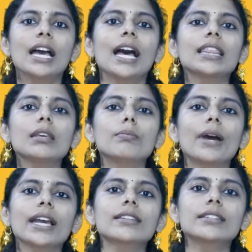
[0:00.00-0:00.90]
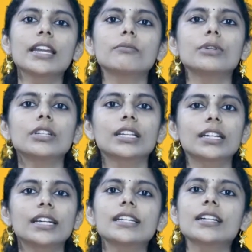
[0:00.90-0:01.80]
and the bank statement or the
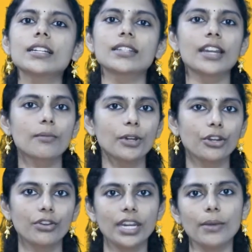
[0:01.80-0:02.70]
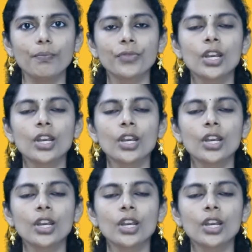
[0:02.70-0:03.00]
credit card statement in your name.